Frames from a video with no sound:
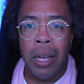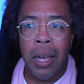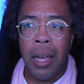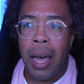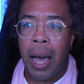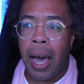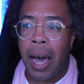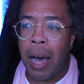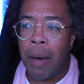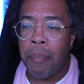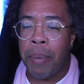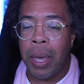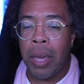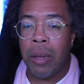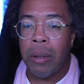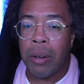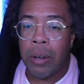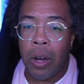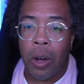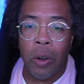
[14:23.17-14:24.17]
I
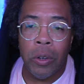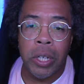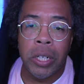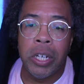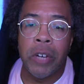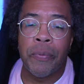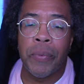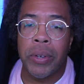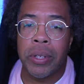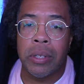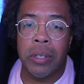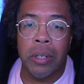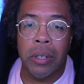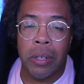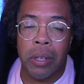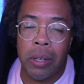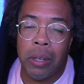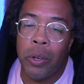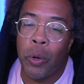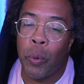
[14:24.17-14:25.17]
pay, only difference
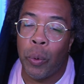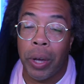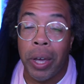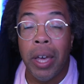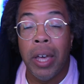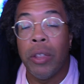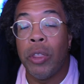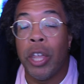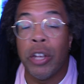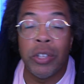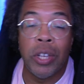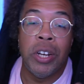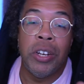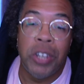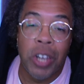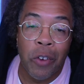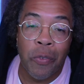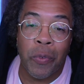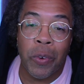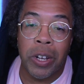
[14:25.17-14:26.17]
is, there's a
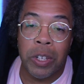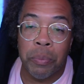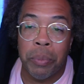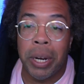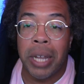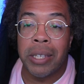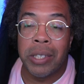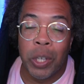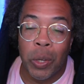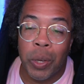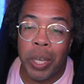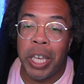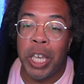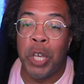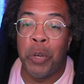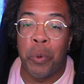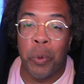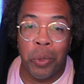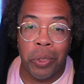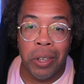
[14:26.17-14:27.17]
difference, but they still get
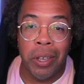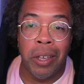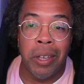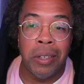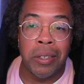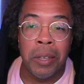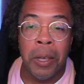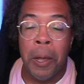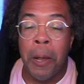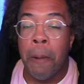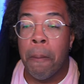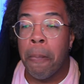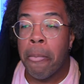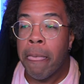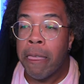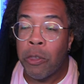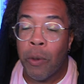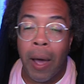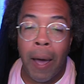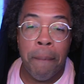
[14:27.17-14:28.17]
equal things.
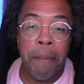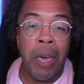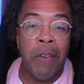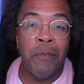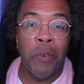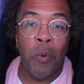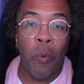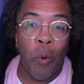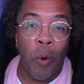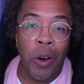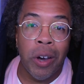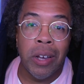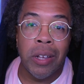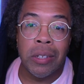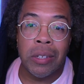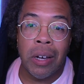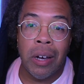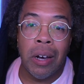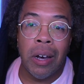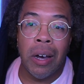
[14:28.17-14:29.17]
So I pay for
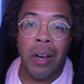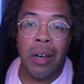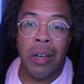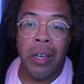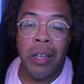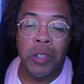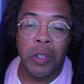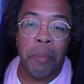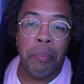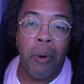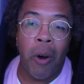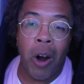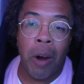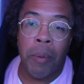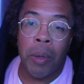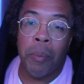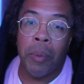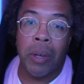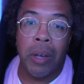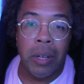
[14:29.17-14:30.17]
one's his
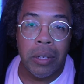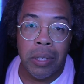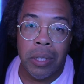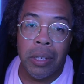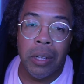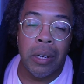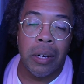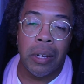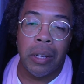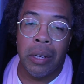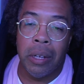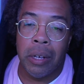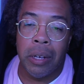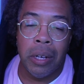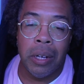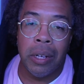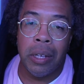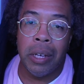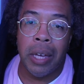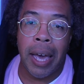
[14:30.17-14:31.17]
apartment because he
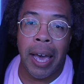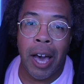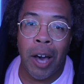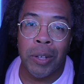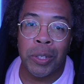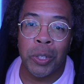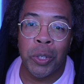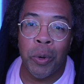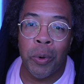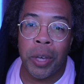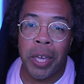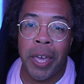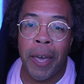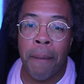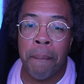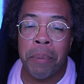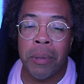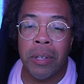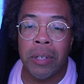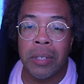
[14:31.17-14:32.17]
couldn't get housing on
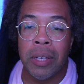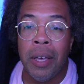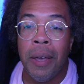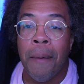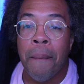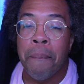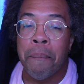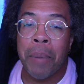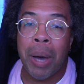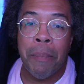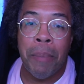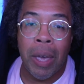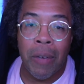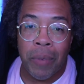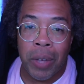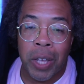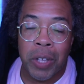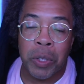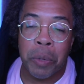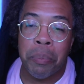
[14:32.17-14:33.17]
campus. But I pay for
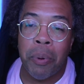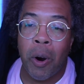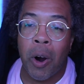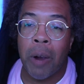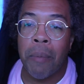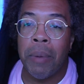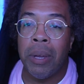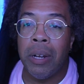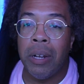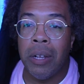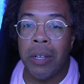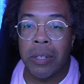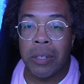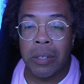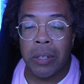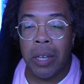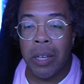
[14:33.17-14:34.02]
his apartment and his